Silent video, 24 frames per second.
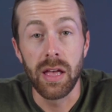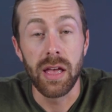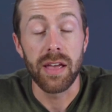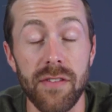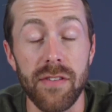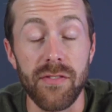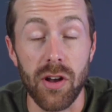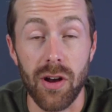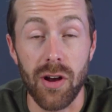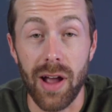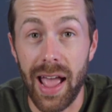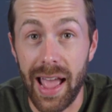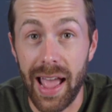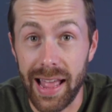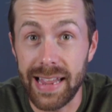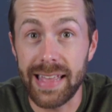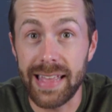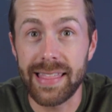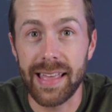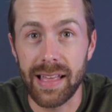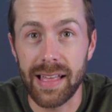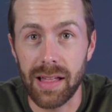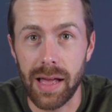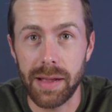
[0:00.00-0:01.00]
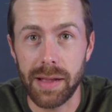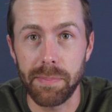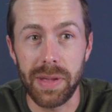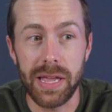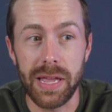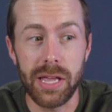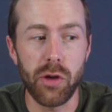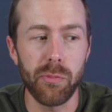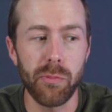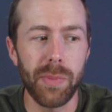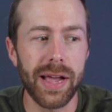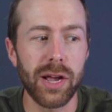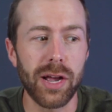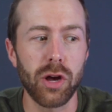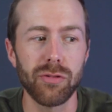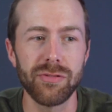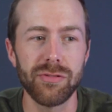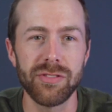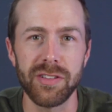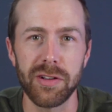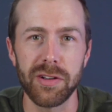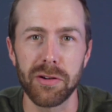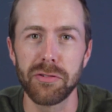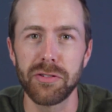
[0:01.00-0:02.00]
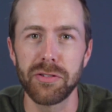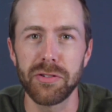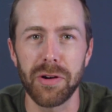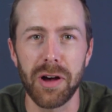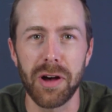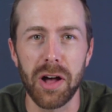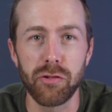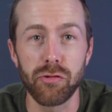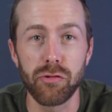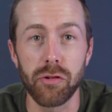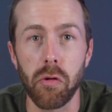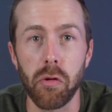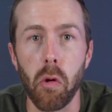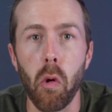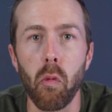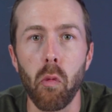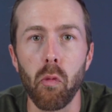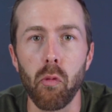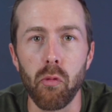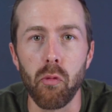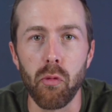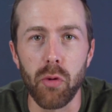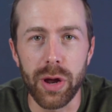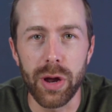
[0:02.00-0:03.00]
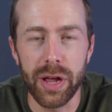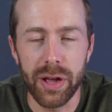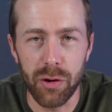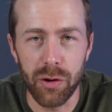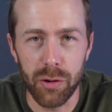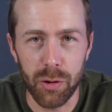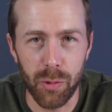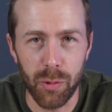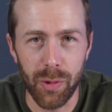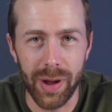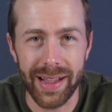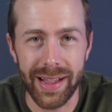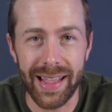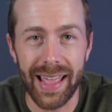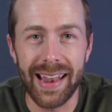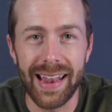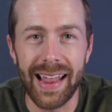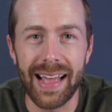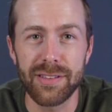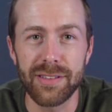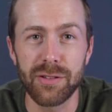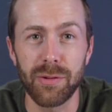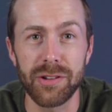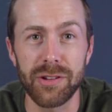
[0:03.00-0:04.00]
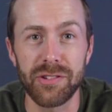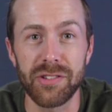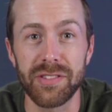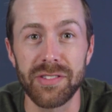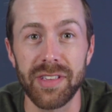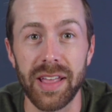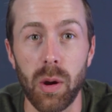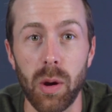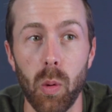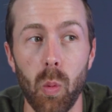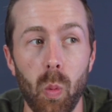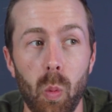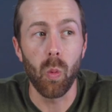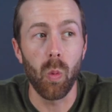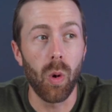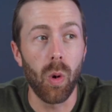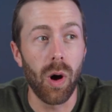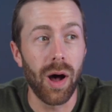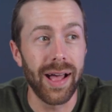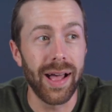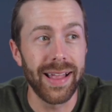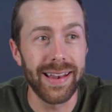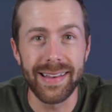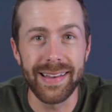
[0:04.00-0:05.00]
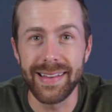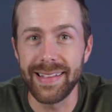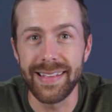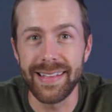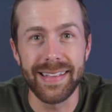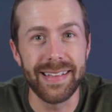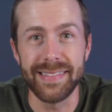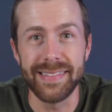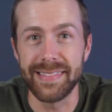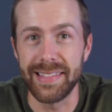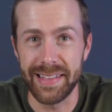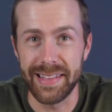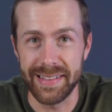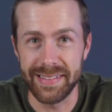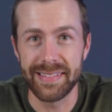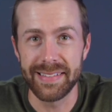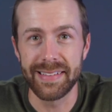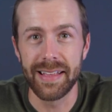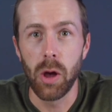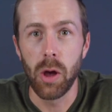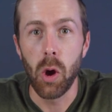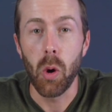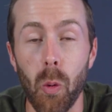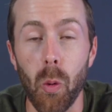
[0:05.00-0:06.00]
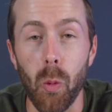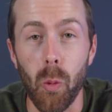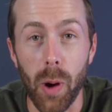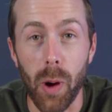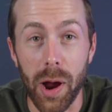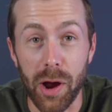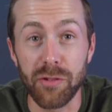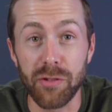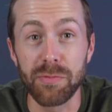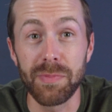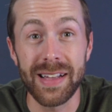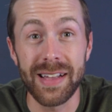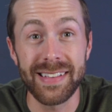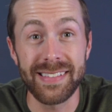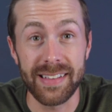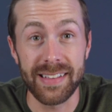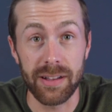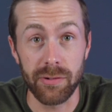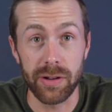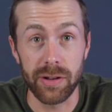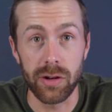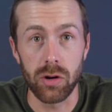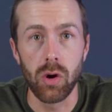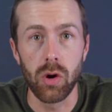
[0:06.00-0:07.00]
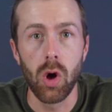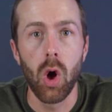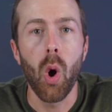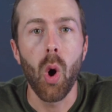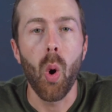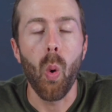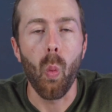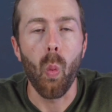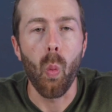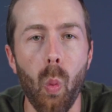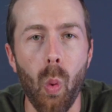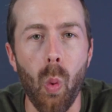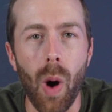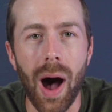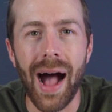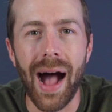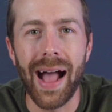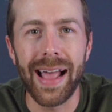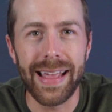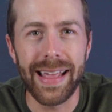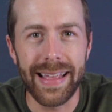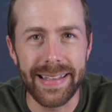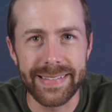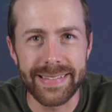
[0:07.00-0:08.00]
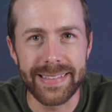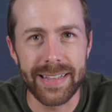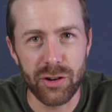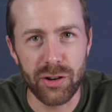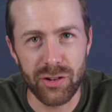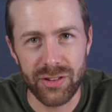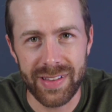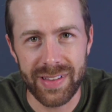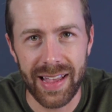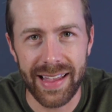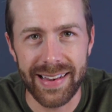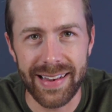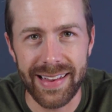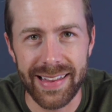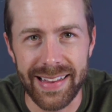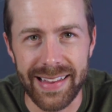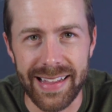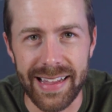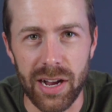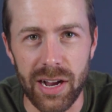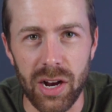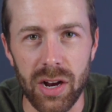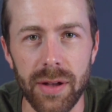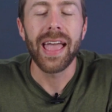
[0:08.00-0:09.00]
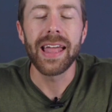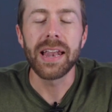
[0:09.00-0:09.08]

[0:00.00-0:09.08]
If you're anything like me, you might go 0 to 100 real quick and ask questions like, what is this? Where's my cereal? Why is there sand in here?